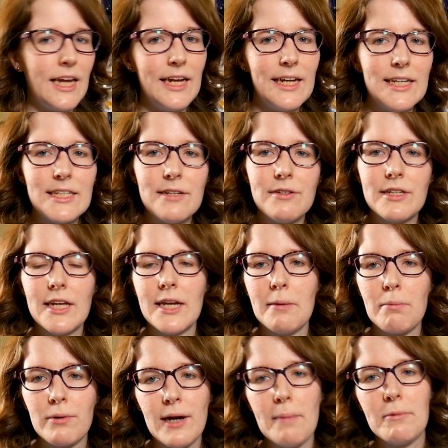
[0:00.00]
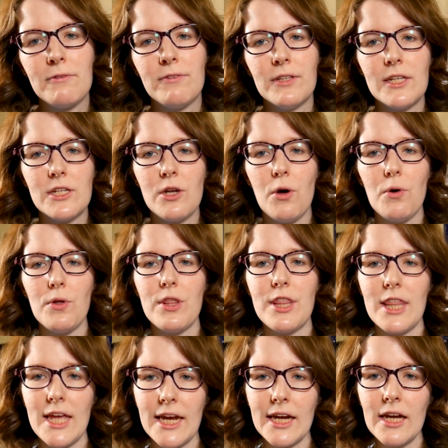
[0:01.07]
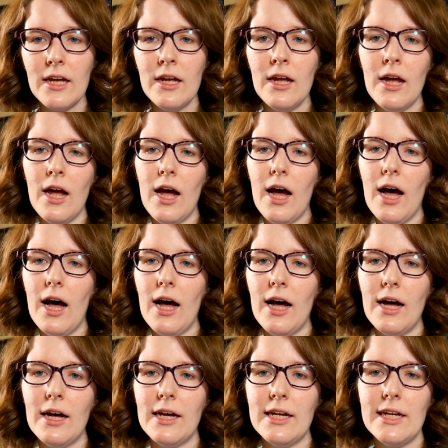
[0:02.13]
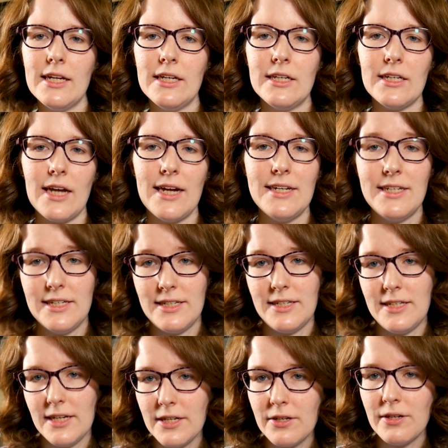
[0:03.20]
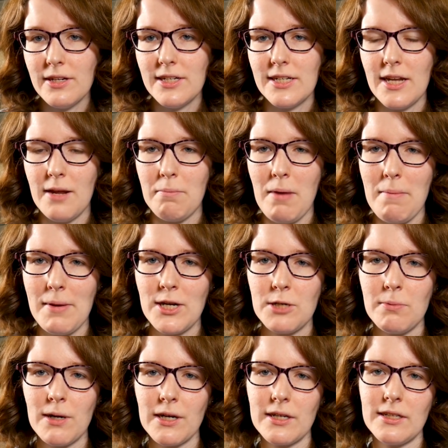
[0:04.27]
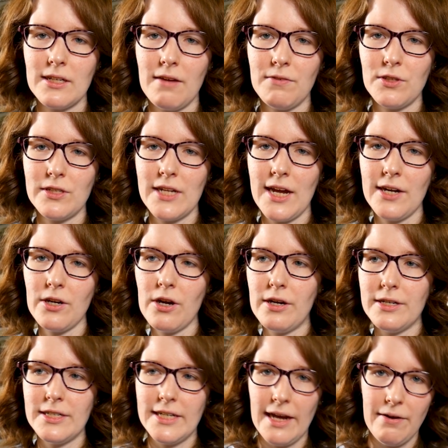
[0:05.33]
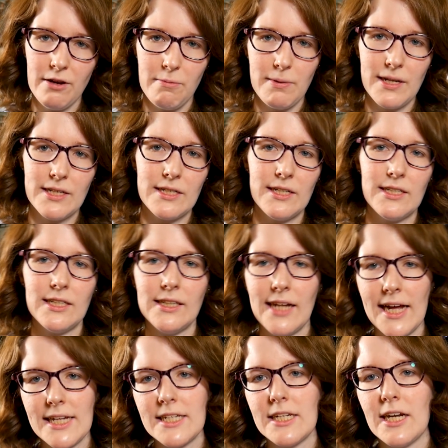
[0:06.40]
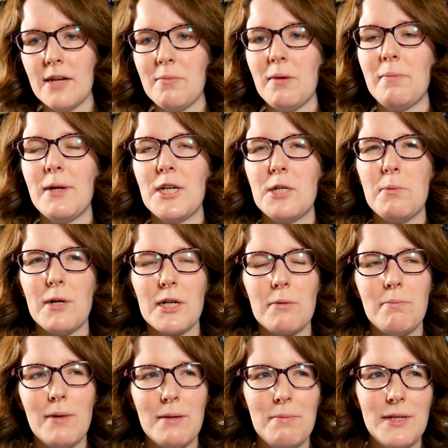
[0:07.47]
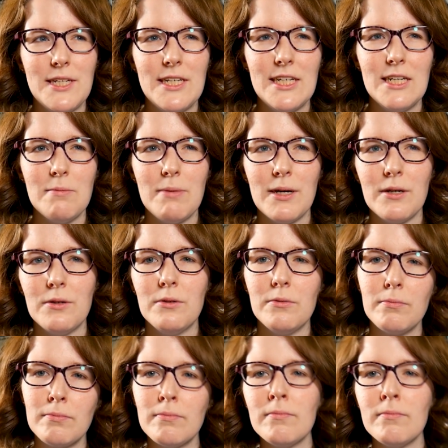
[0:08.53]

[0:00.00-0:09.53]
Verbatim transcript: night as I was getting prepped for this whole thing. Uh, and I did notice that my benchmark levels had gone down a bit since the last time I benchmarked my PC about